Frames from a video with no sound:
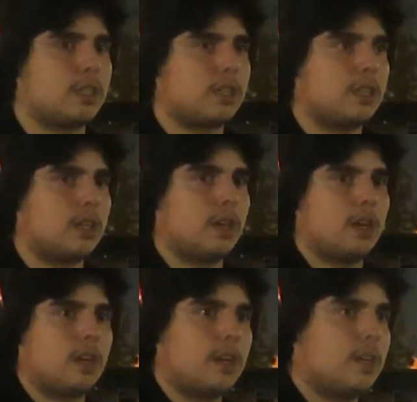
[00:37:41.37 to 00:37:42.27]
Uh,
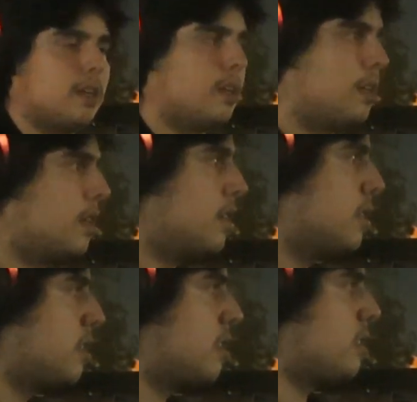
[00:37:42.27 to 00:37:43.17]
all right.
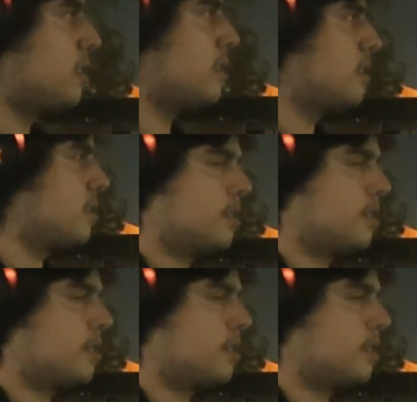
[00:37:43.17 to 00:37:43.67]
Um.